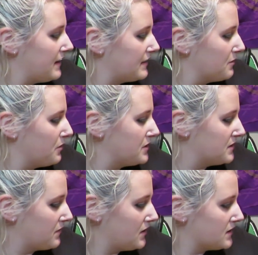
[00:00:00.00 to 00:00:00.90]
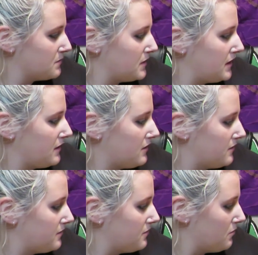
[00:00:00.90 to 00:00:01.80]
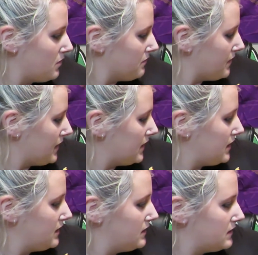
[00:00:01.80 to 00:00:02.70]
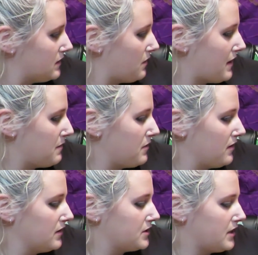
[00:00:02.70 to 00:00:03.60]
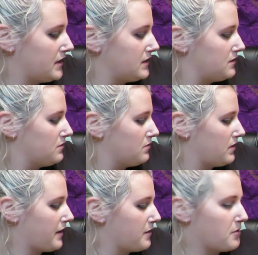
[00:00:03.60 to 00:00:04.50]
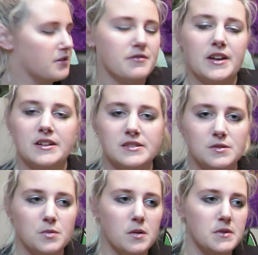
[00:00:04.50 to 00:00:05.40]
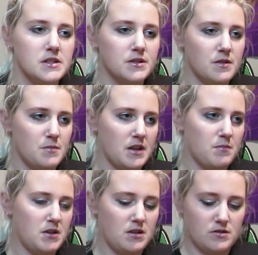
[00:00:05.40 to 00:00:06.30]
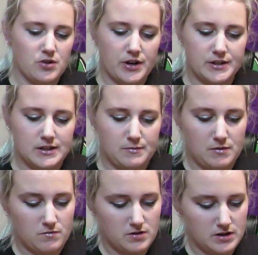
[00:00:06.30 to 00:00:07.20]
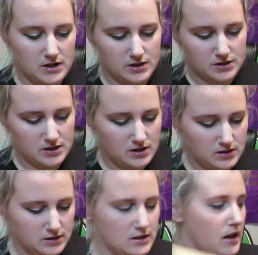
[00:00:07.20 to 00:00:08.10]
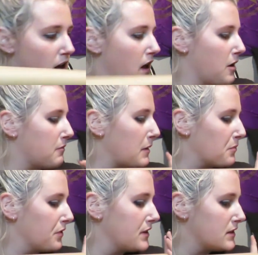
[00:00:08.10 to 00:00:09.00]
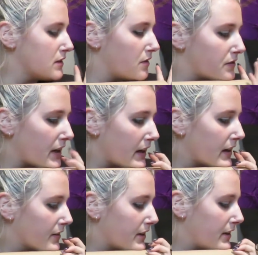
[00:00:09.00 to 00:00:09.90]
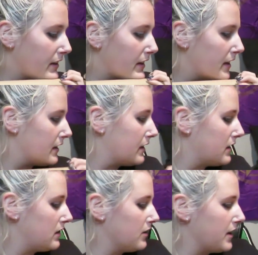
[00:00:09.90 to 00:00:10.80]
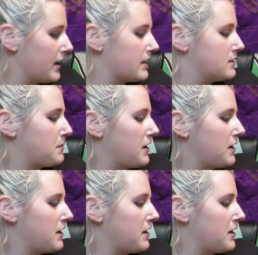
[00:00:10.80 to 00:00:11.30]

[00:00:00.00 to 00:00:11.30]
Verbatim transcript: and the words have lost me of what ring it is so I apologise to all Harry Potter fans who are probably screaming at me trying to tell me what it actually is. My print of Harry looking at his